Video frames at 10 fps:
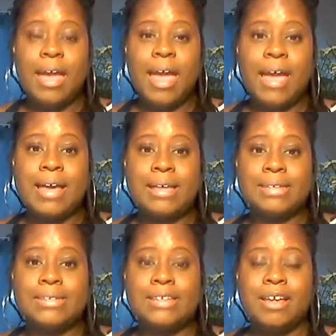
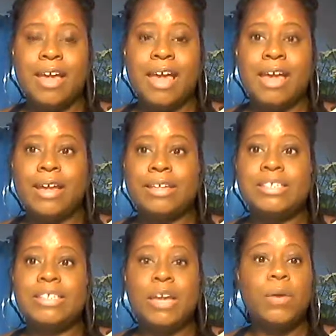as a
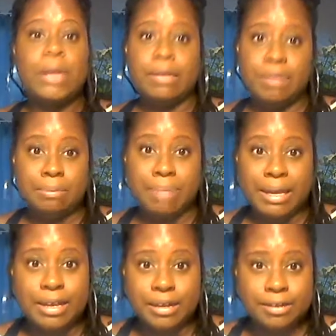sacred living
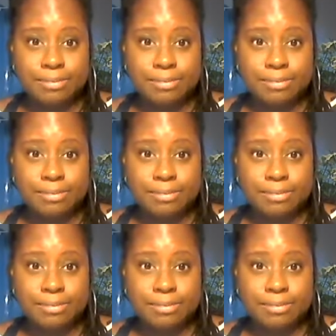being.